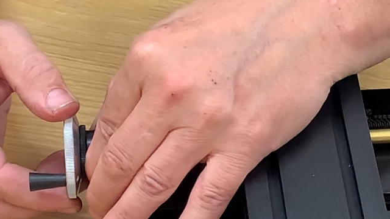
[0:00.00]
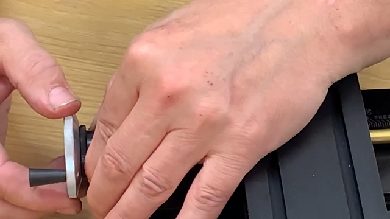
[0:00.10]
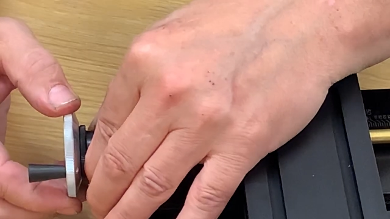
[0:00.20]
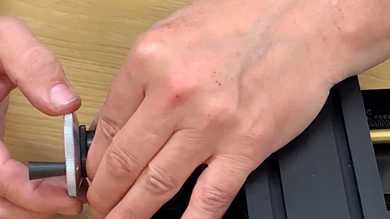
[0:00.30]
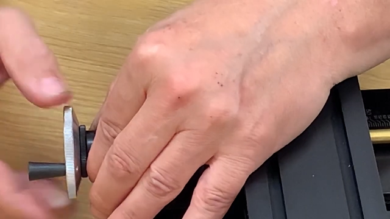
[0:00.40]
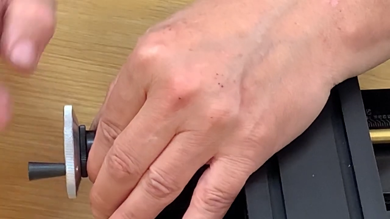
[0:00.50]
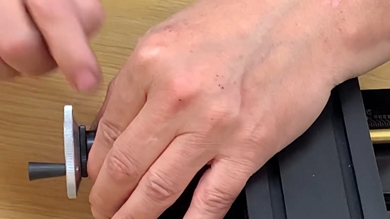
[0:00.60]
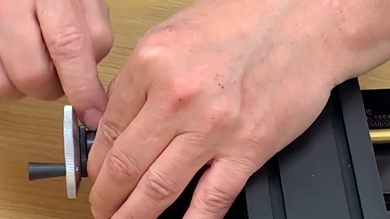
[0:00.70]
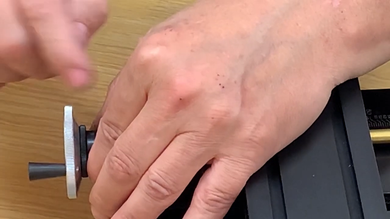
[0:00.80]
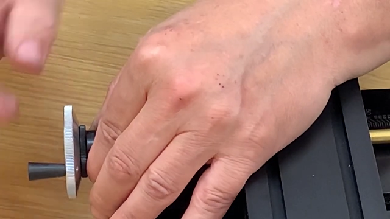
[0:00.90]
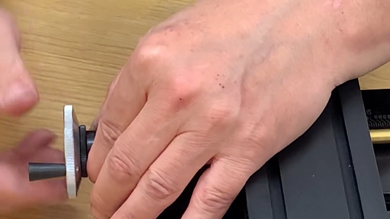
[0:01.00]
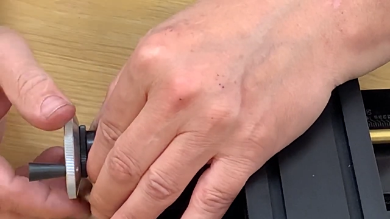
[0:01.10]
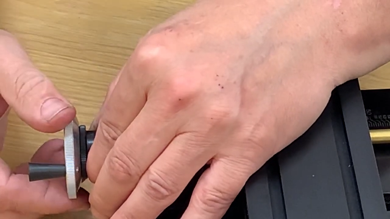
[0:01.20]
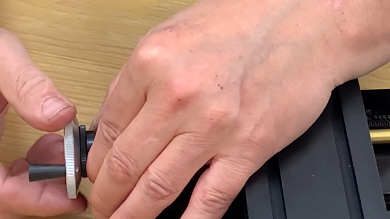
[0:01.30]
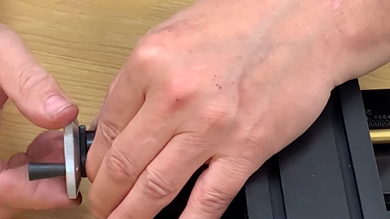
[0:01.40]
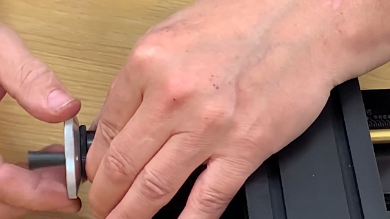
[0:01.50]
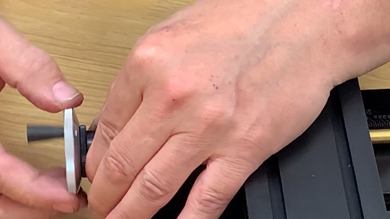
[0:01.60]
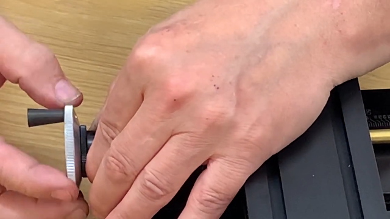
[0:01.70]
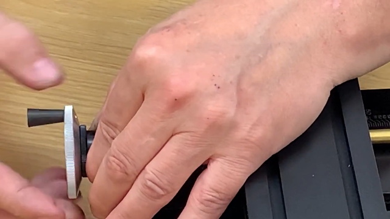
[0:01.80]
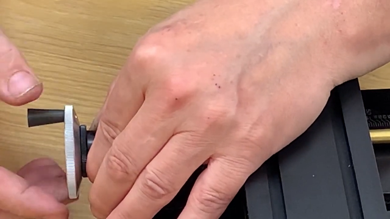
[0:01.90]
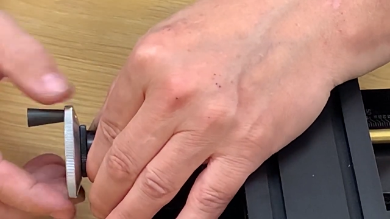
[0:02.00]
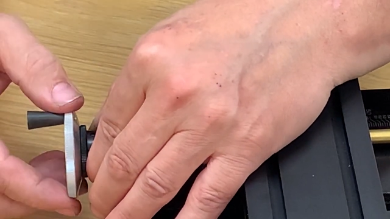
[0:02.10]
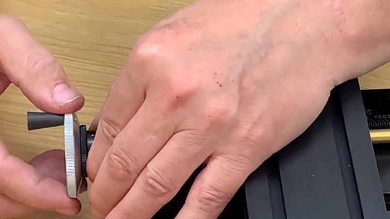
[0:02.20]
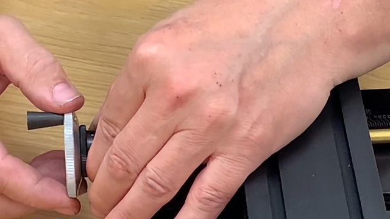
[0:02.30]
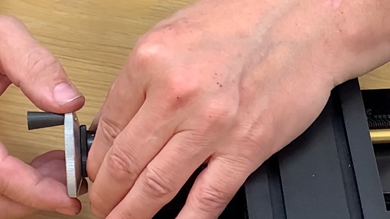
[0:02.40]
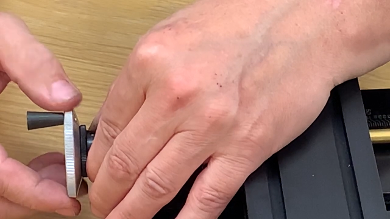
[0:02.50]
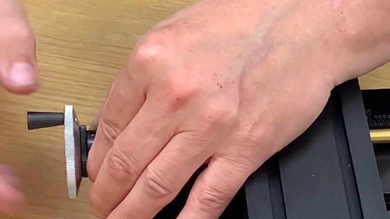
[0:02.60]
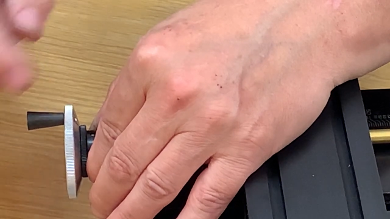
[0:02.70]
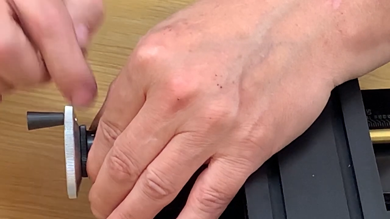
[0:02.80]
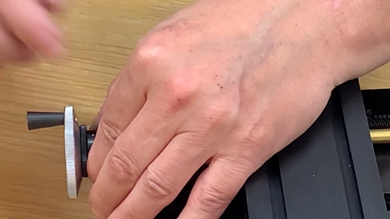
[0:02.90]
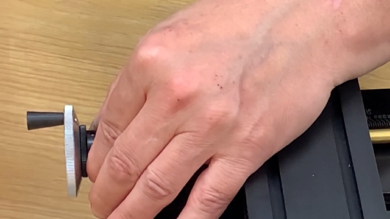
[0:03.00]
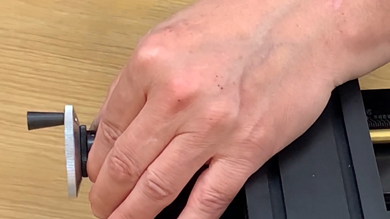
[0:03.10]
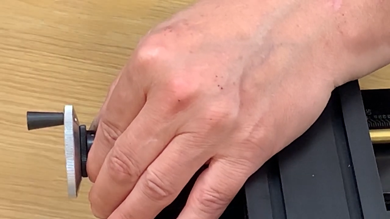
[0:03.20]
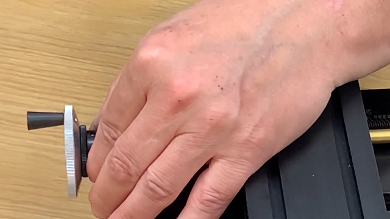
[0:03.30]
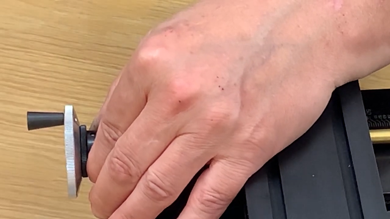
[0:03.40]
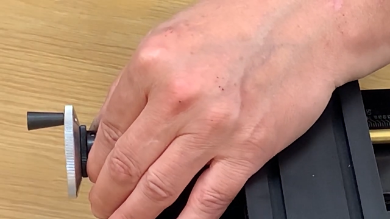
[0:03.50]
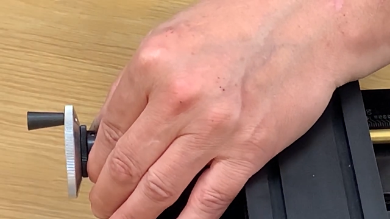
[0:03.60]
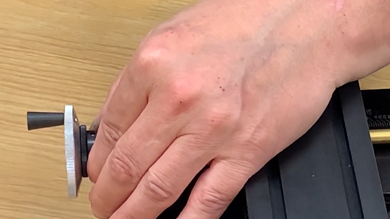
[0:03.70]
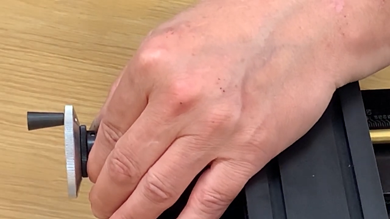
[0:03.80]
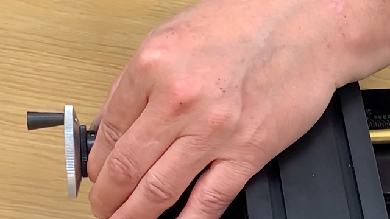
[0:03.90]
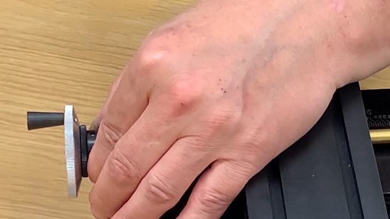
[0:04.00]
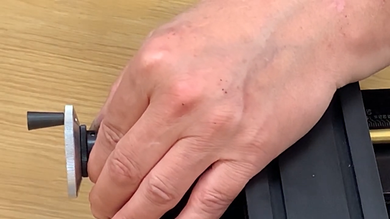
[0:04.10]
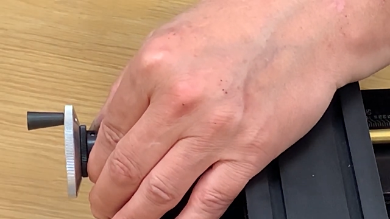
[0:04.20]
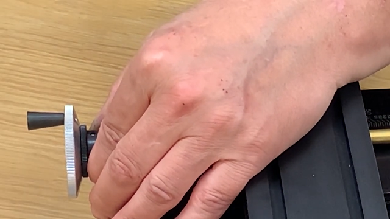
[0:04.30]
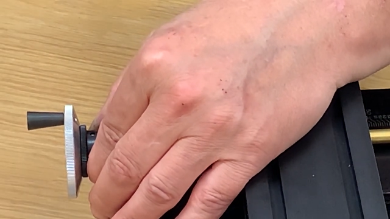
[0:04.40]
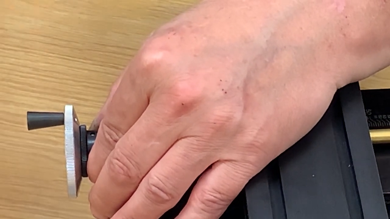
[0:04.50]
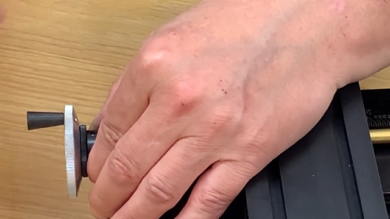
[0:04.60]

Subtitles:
[unreadable: no face in view]